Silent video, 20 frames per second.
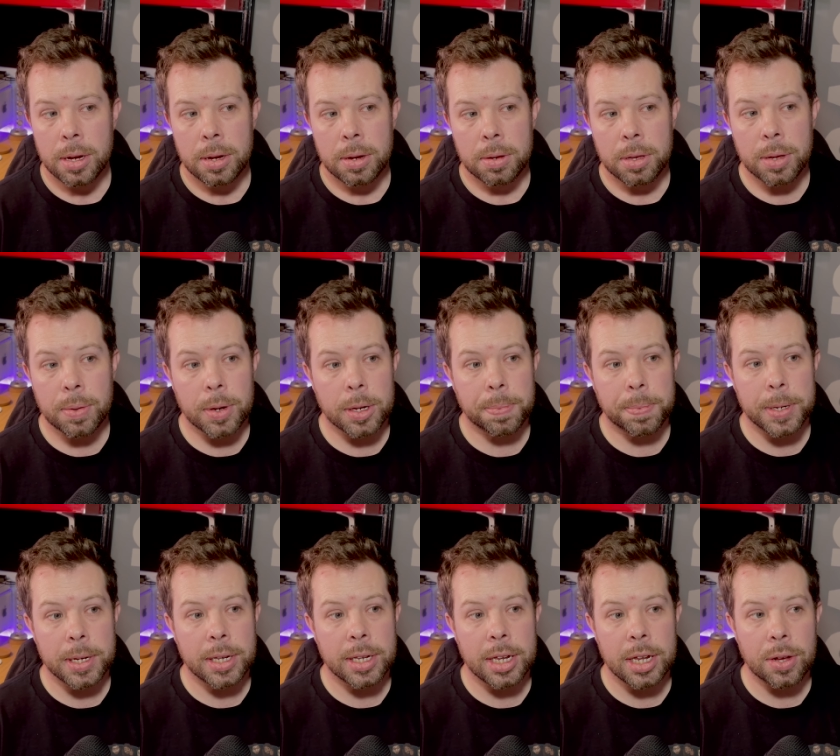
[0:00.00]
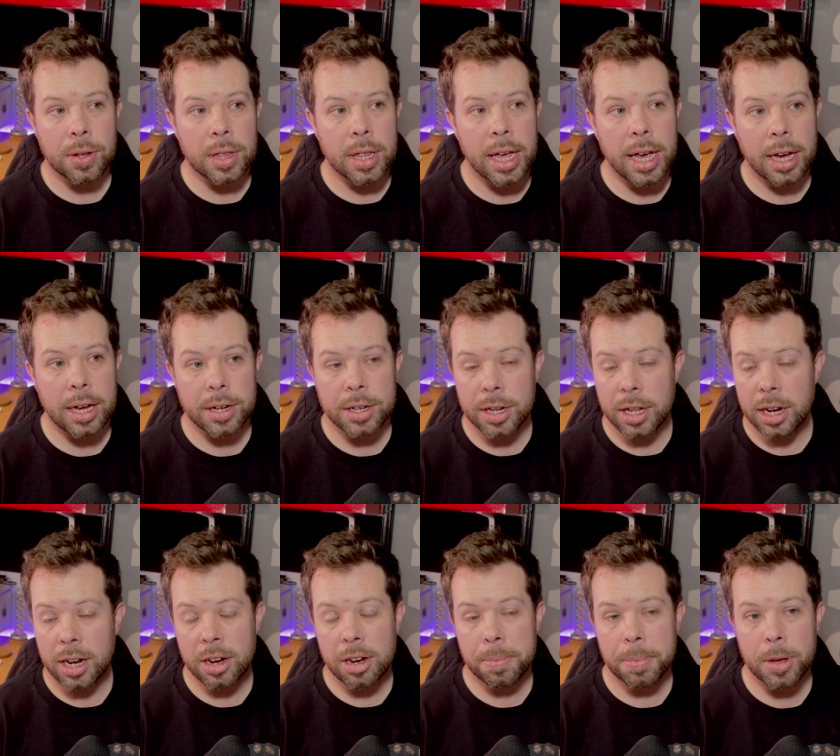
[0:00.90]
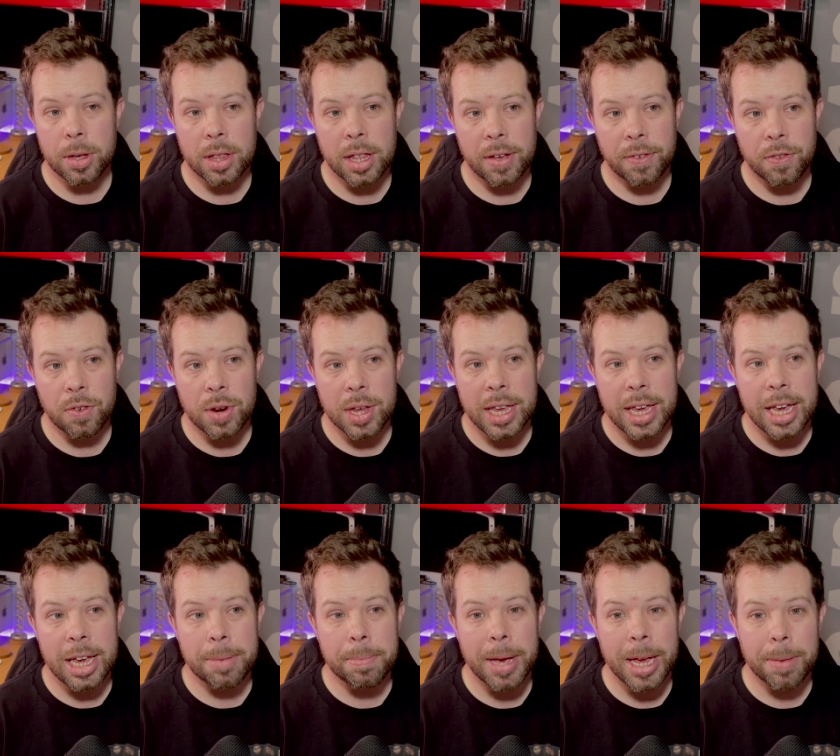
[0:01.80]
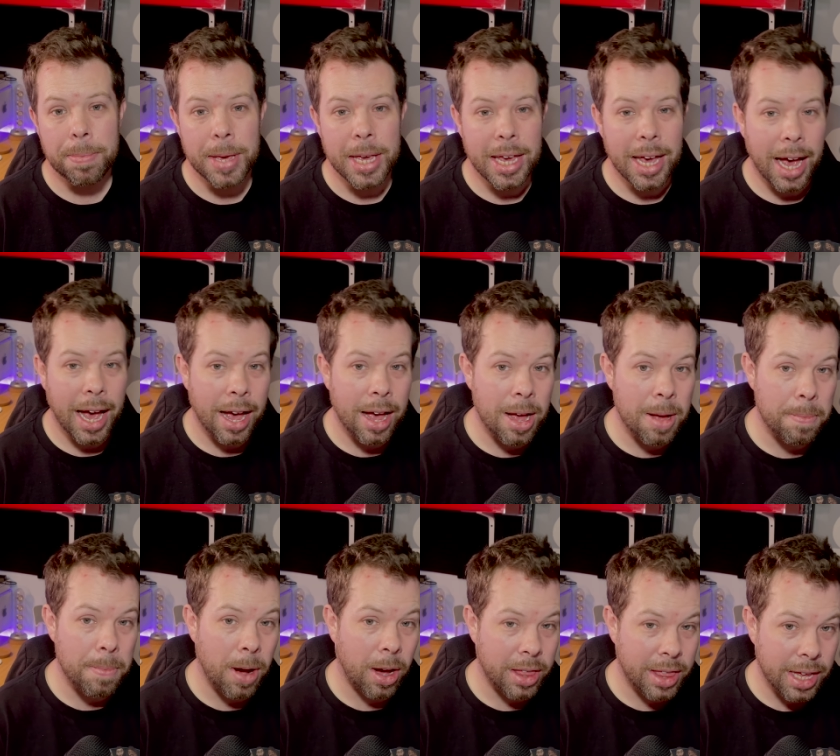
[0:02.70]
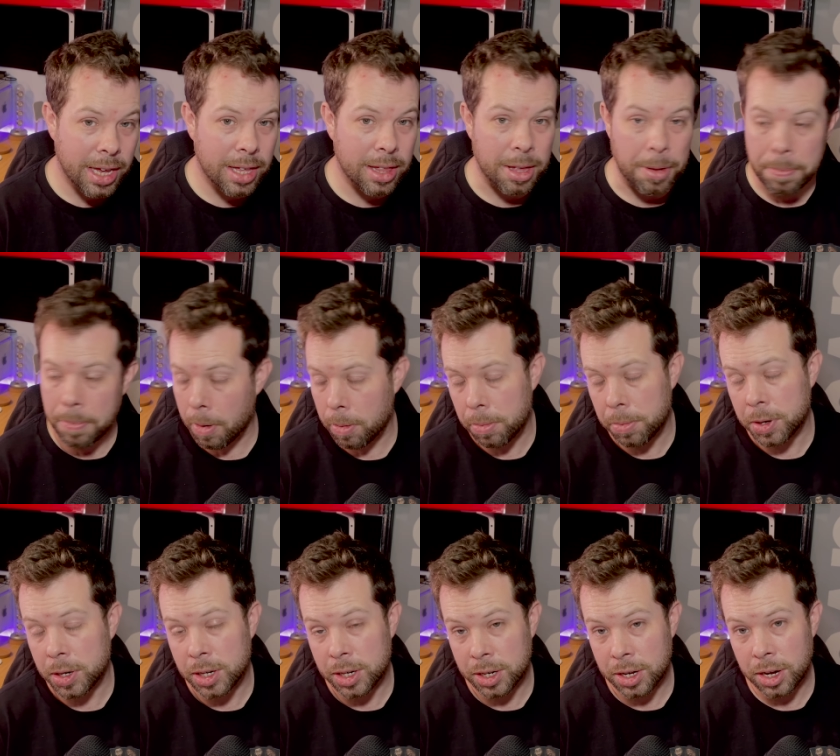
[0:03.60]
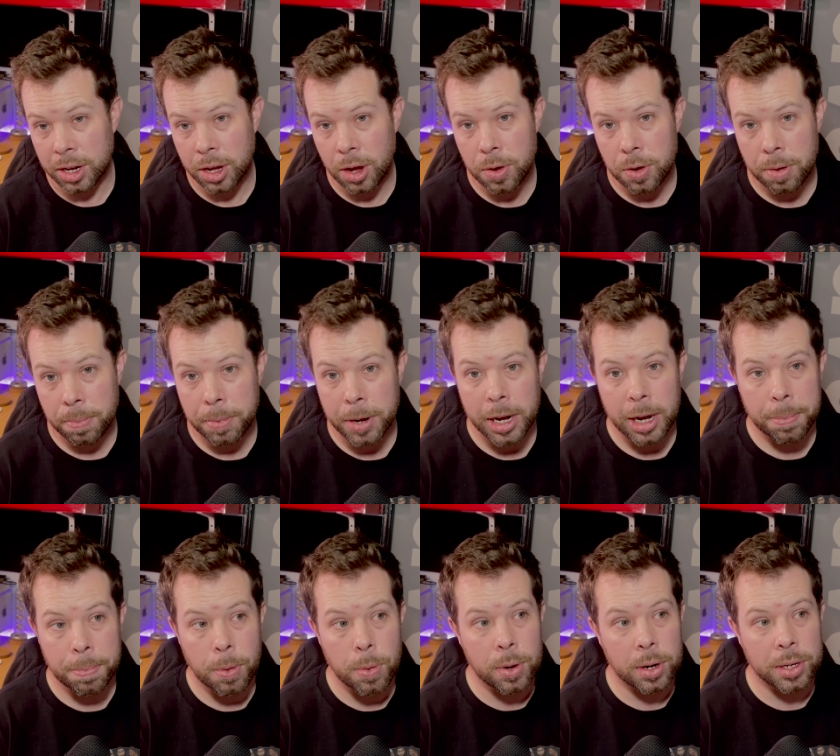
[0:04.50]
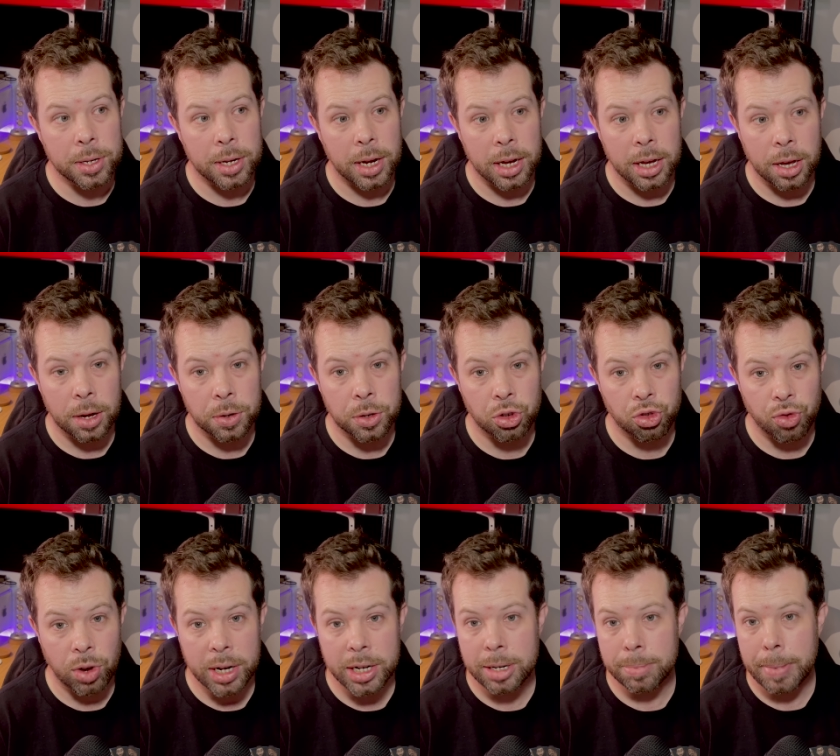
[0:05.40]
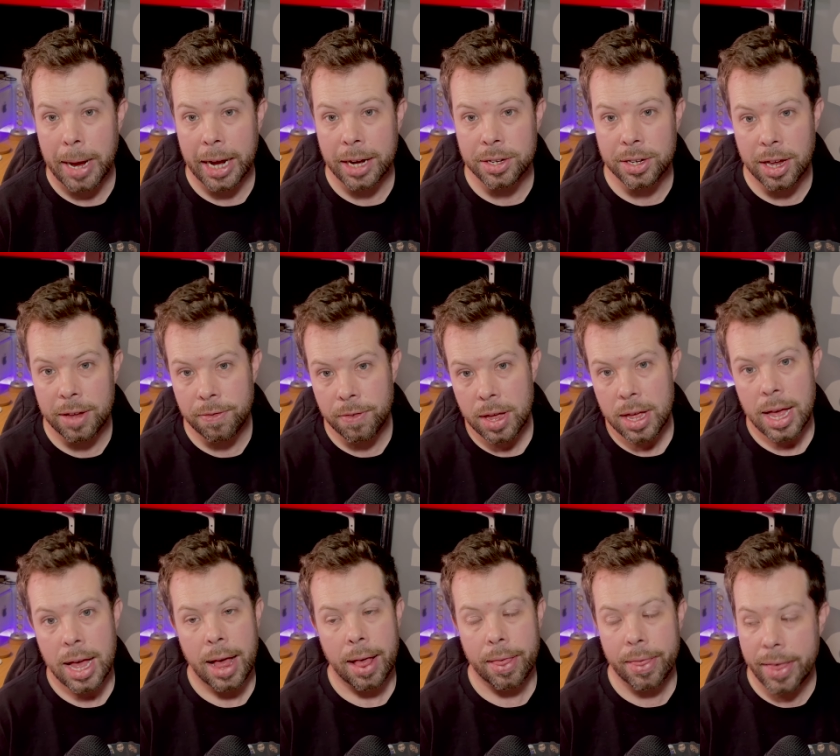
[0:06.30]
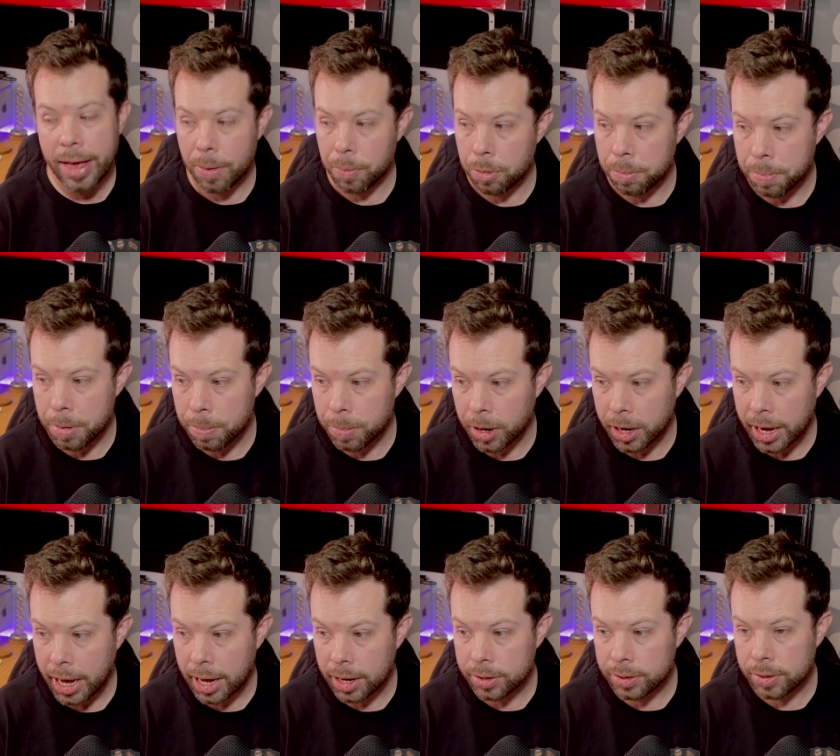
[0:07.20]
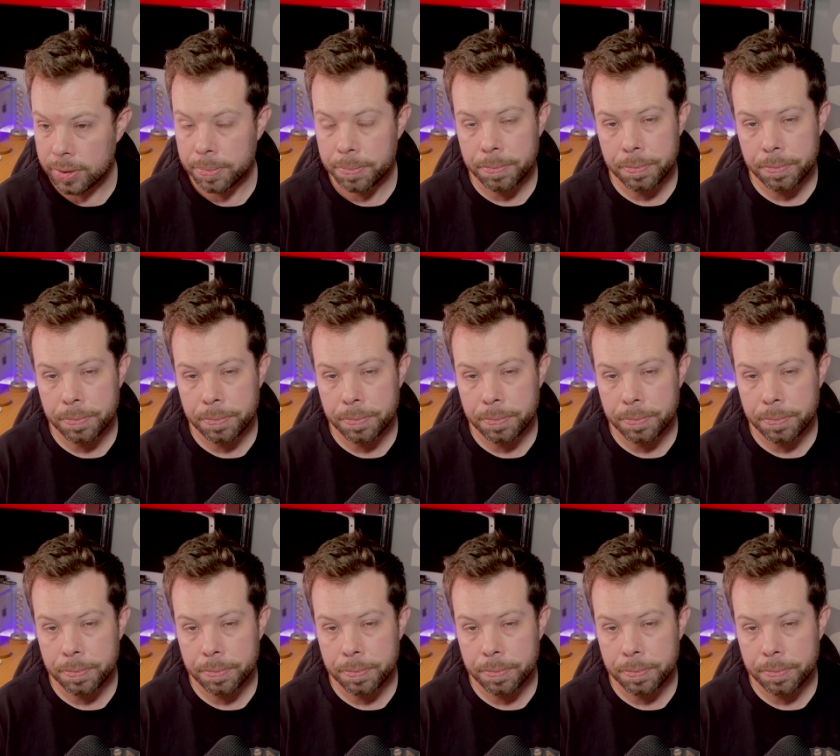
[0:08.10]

U S B C on there, because it'll only be on there for a year maybe. Um, I think they're probably just going to go completely portless and go straight to MagSafe. That would be my guess.